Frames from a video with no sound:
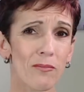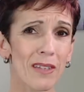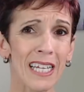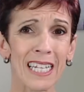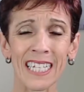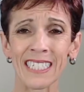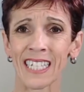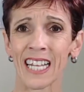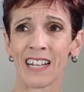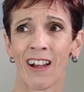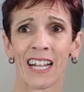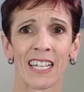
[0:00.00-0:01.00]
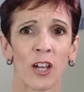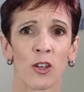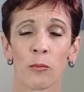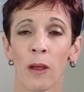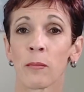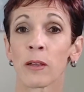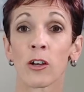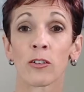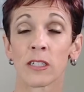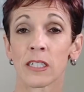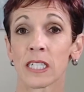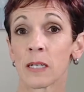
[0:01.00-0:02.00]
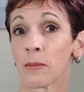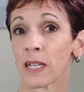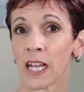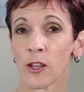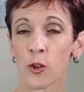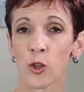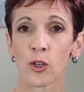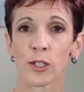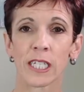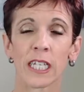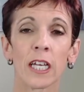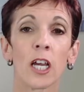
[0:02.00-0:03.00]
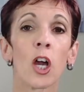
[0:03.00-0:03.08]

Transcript: let's say right now your baby goes to sleep at 8:30,